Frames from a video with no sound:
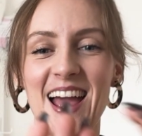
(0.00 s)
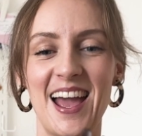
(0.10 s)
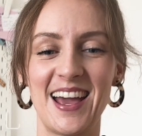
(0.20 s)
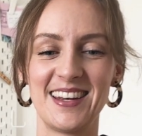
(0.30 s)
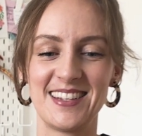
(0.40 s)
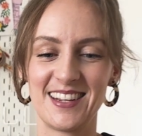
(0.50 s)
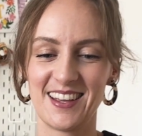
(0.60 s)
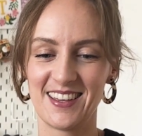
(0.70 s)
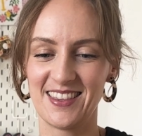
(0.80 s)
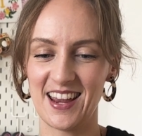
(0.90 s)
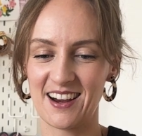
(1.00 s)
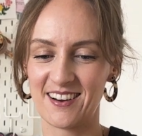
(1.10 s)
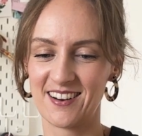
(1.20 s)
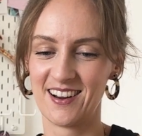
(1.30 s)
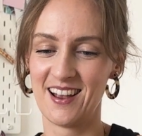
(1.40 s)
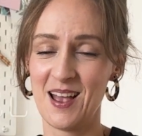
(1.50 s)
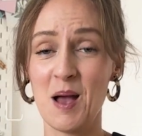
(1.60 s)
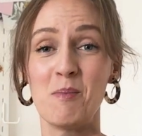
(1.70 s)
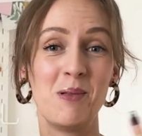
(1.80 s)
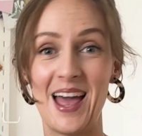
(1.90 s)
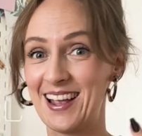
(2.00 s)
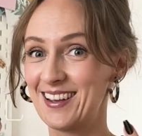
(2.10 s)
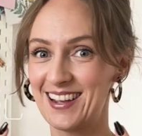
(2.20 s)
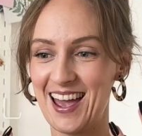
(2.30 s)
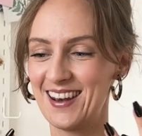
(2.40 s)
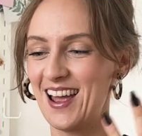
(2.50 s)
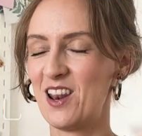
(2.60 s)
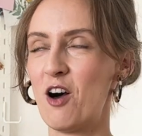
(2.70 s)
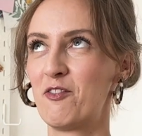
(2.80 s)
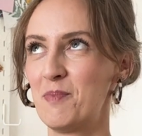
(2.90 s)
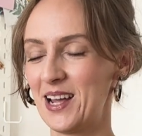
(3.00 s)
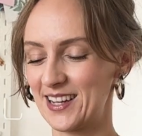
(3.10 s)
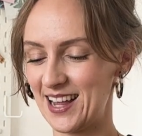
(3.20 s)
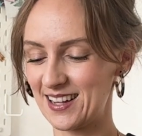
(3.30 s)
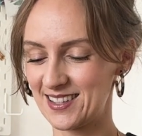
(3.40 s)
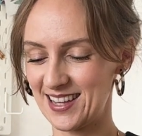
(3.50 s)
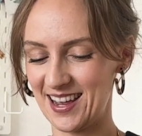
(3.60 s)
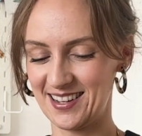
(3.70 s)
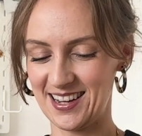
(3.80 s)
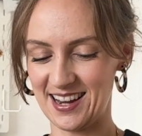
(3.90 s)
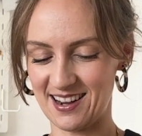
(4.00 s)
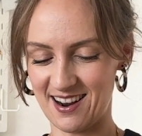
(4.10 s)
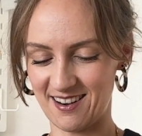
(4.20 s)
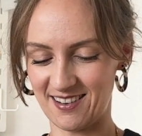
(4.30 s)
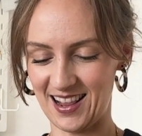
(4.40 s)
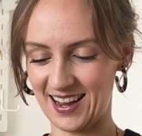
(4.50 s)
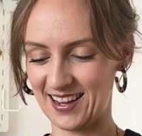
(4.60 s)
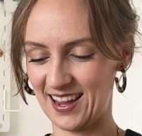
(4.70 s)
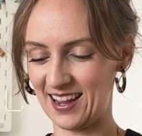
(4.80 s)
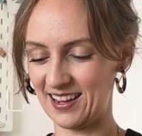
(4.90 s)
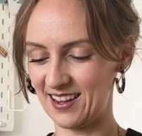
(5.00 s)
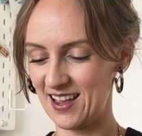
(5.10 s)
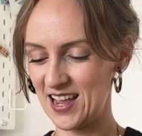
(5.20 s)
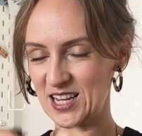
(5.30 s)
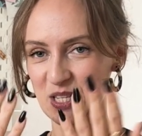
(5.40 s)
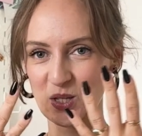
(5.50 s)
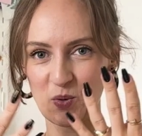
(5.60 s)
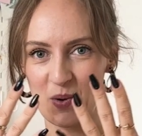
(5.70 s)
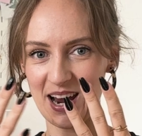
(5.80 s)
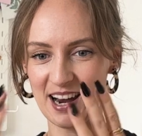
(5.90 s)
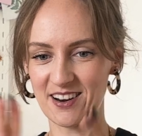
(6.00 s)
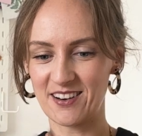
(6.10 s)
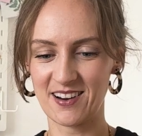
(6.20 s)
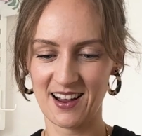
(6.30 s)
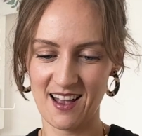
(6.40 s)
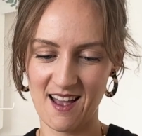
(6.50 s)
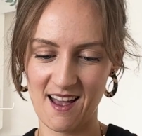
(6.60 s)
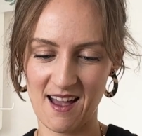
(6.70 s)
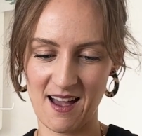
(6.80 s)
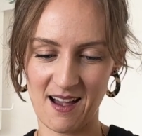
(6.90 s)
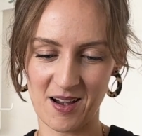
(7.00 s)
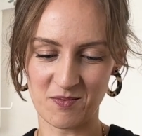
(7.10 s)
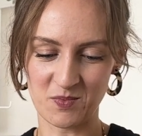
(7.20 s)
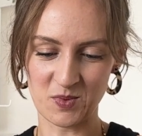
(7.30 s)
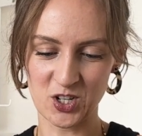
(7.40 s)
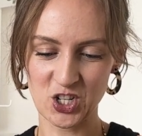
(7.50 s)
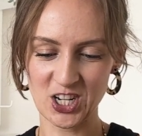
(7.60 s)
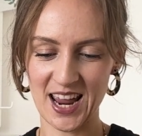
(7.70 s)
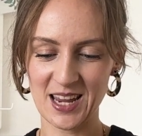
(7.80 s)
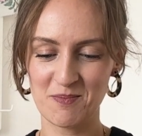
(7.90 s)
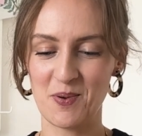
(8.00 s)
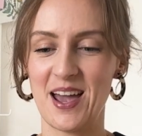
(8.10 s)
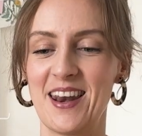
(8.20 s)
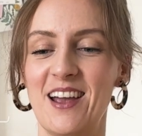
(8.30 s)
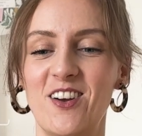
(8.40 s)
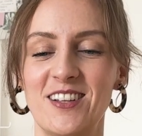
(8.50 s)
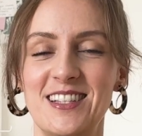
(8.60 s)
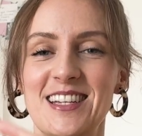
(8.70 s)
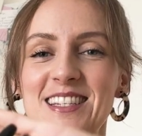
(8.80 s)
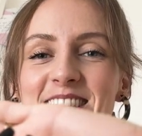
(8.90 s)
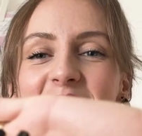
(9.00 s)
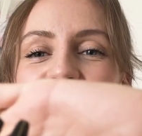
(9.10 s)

and they're black again. I love black nails, and they are like a square shape, and I got this